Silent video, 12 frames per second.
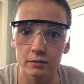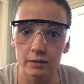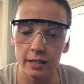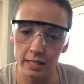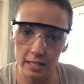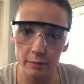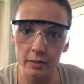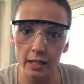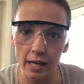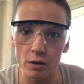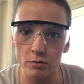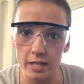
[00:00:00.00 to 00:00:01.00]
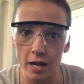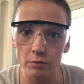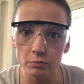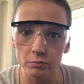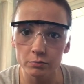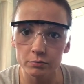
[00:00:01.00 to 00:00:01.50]
Can you give me a countdown?
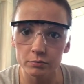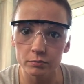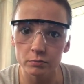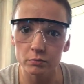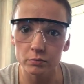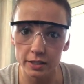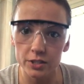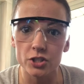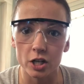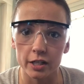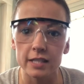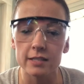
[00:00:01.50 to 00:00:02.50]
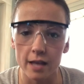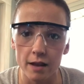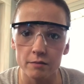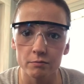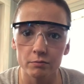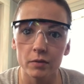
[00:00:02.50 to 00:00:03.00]
Let's start at 10.